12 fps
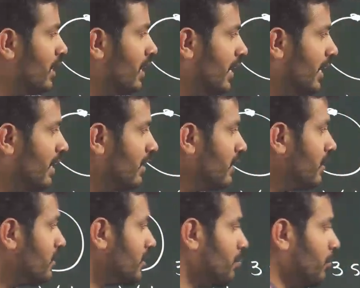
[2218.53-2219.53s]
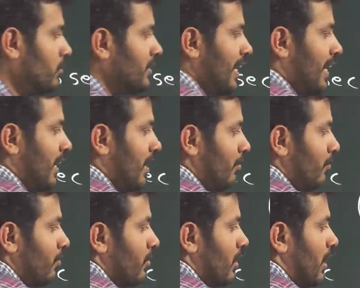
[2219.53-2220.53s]
and suppose I have
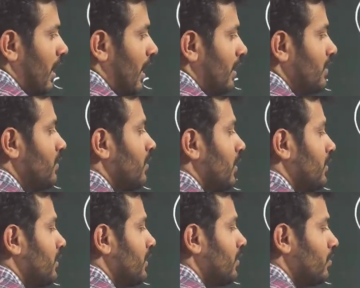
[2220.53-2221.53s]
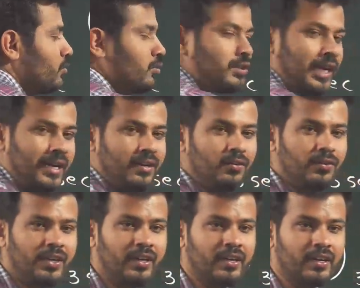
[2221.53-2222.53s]
asked Ranjit to stand over
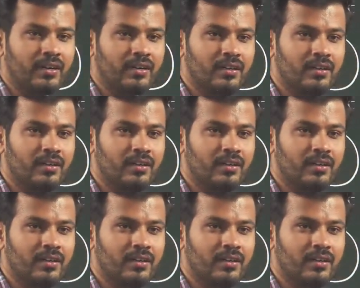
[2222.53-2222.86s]
here.